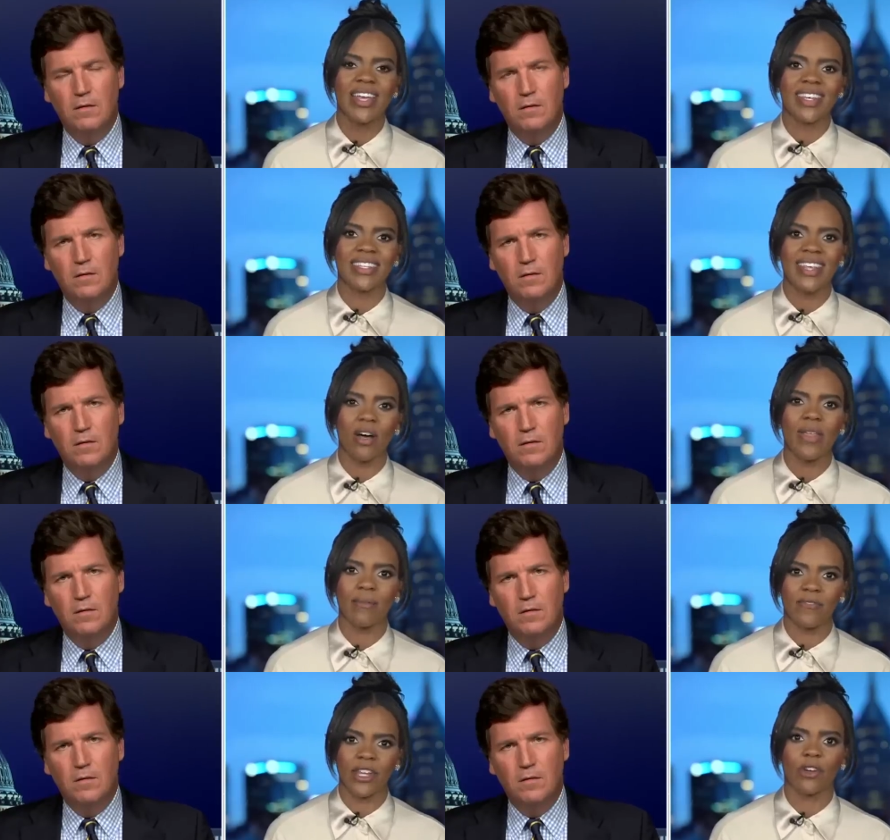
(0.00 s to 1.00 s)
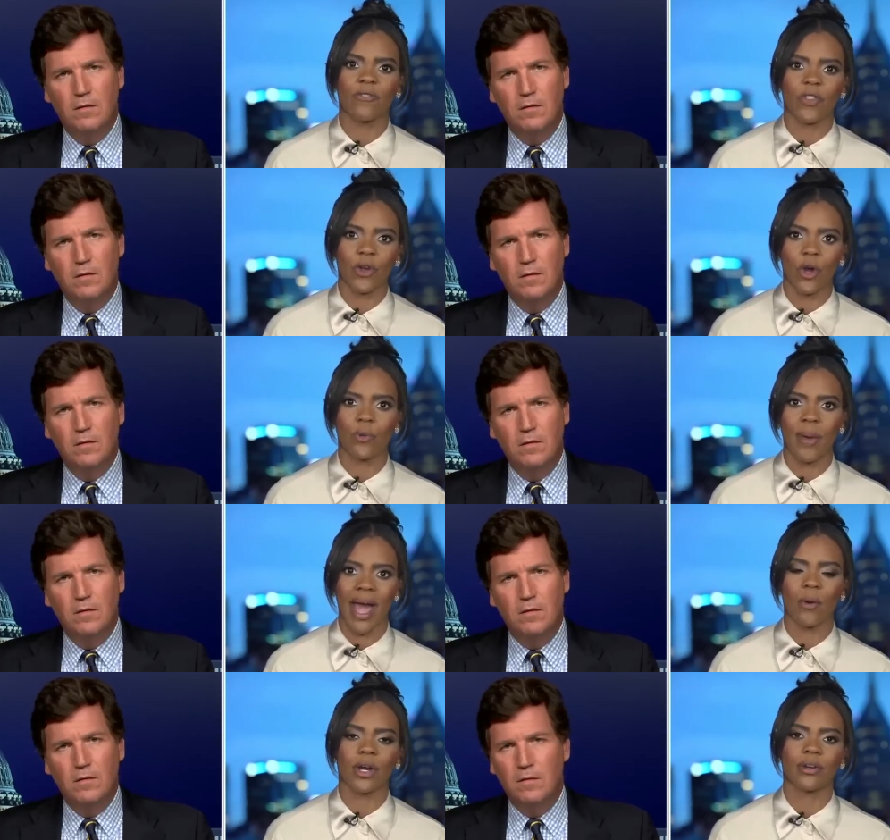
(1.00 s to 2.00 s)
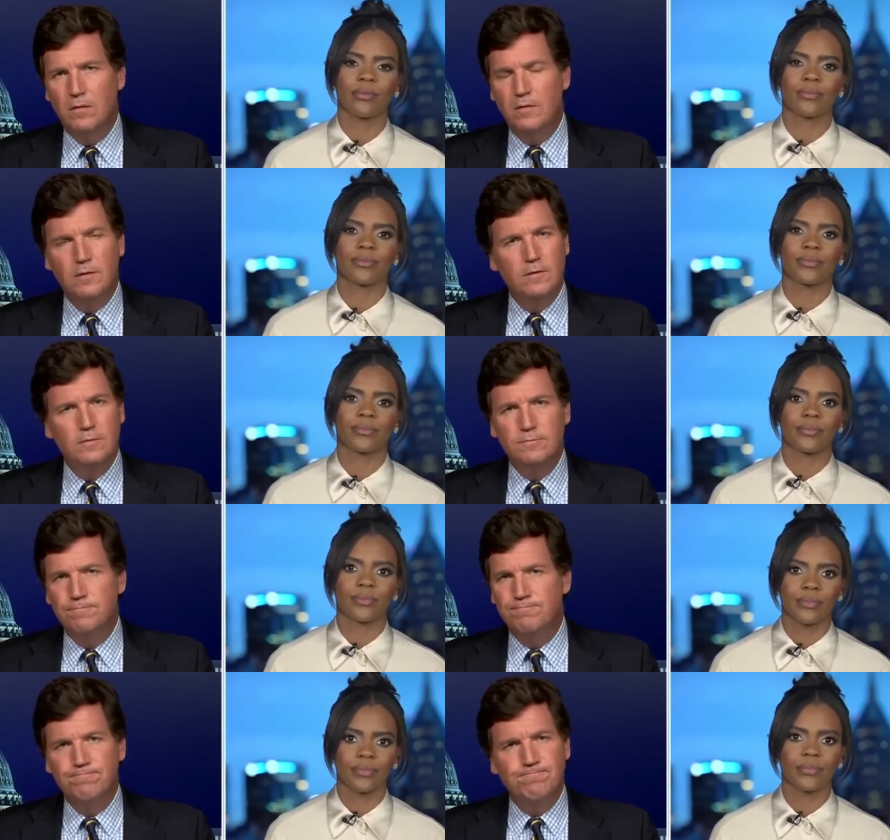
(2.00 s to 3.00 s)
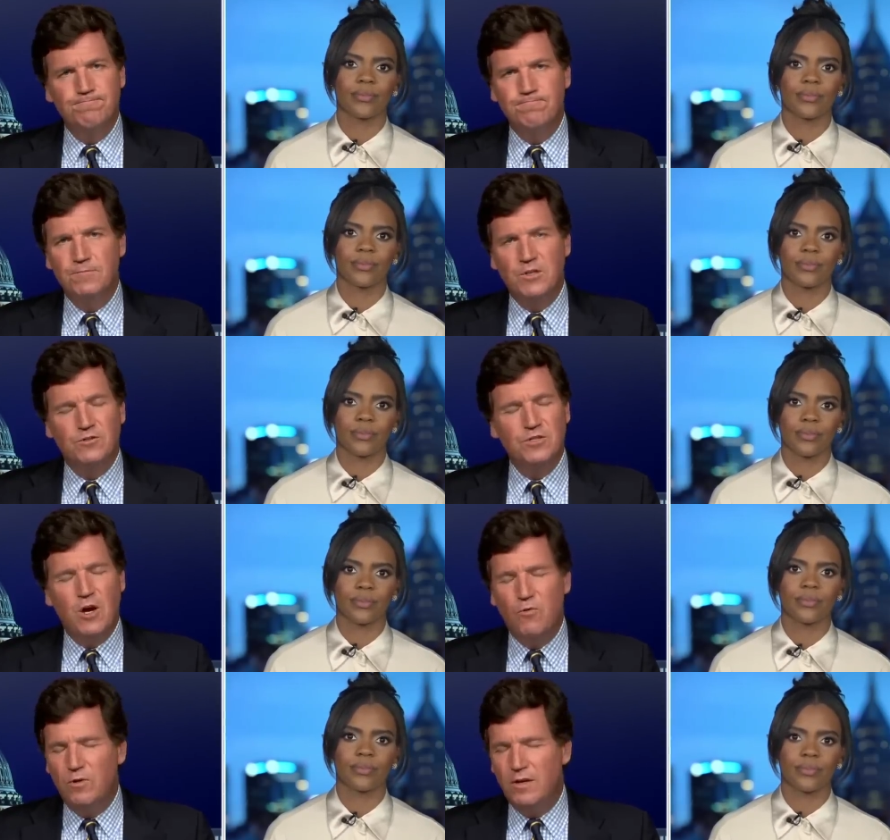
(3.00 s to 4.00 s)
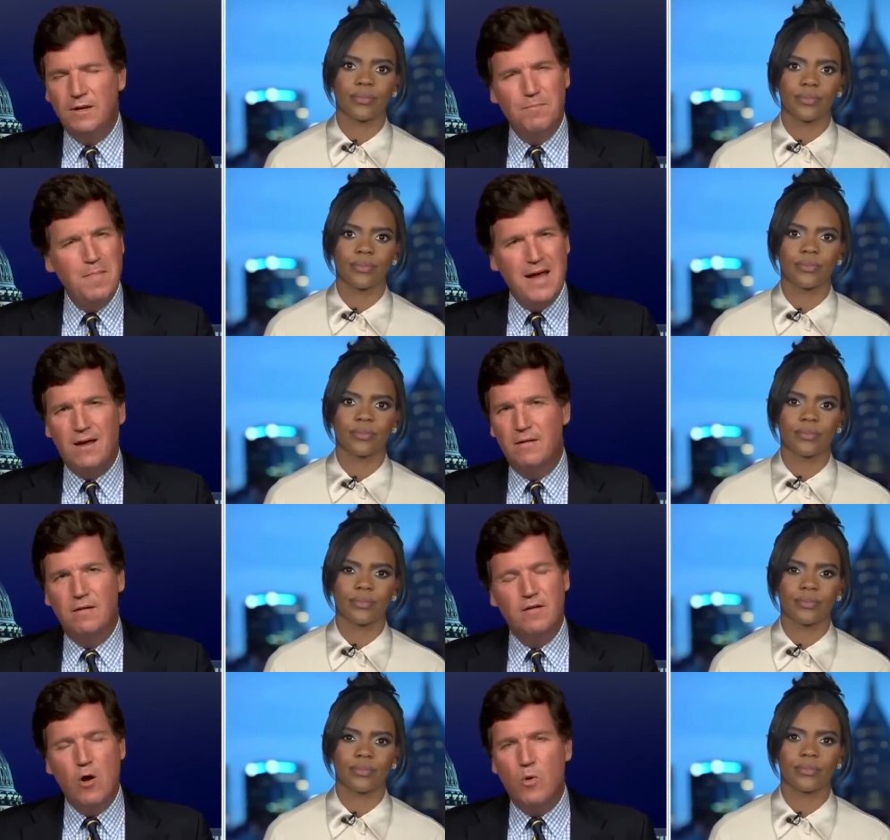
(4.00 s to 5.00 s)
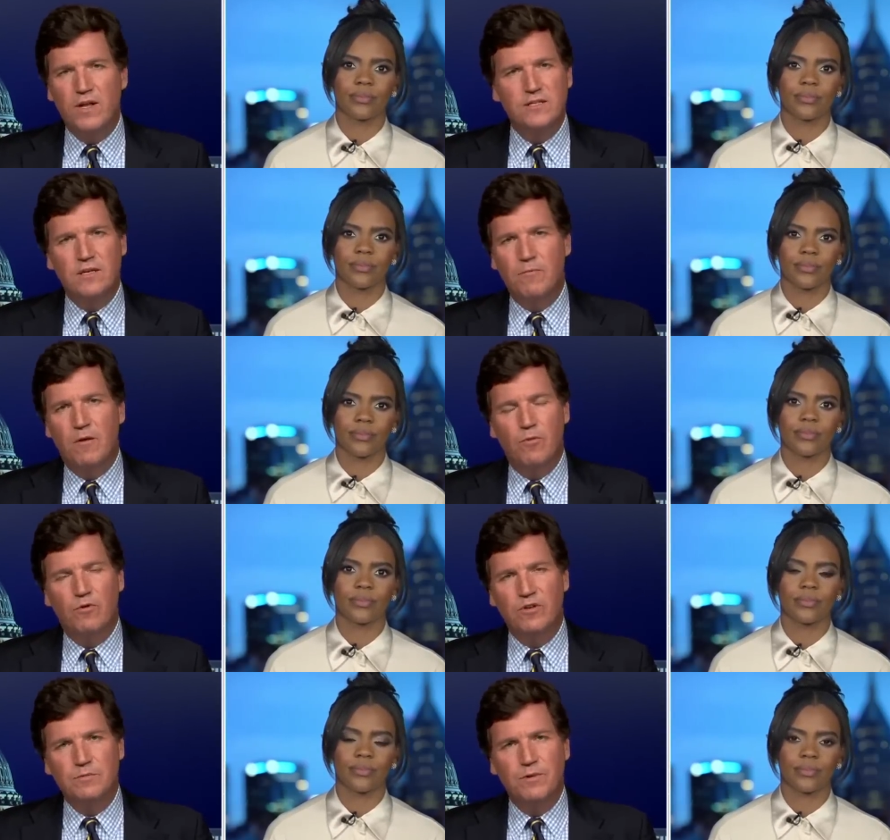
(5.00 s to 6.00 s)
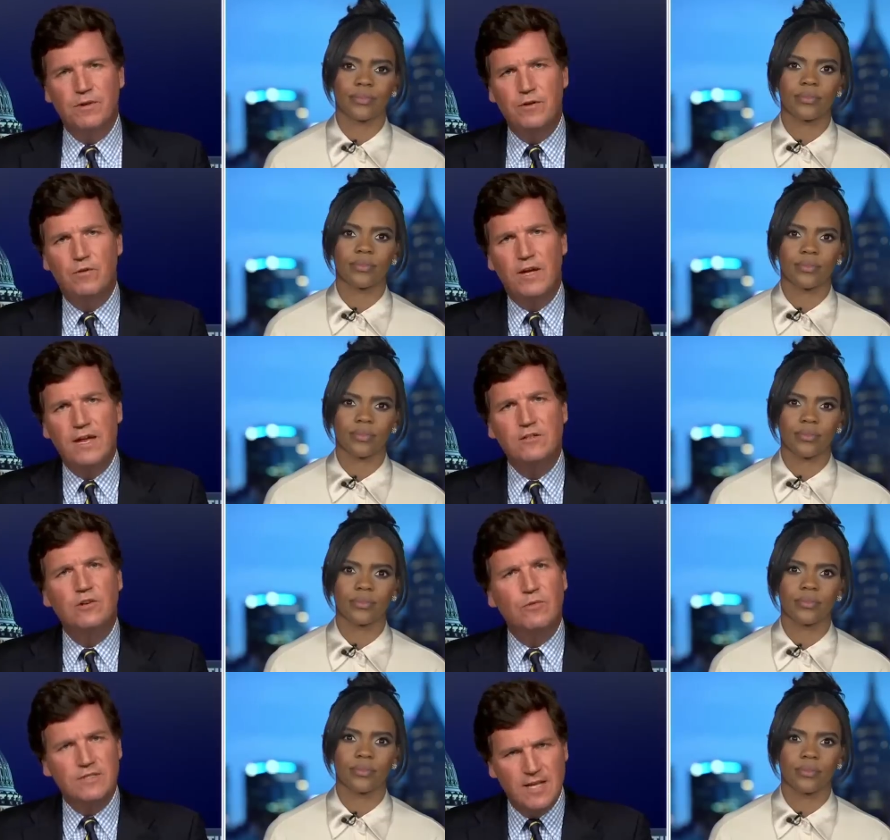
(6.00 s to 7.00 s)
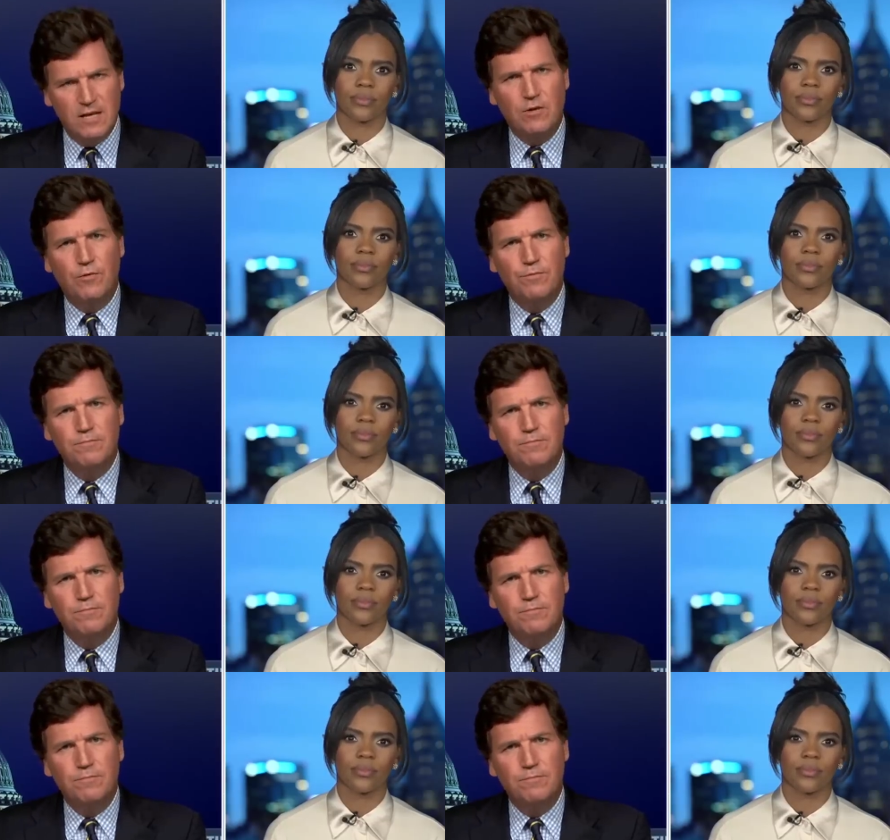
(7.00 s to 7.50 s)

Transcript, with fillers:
Speaker 1: to sell them fear for their own power.
Speaker 2: You're totally, man, no one can sum it up more crisply than you. Candace Owens, thank you.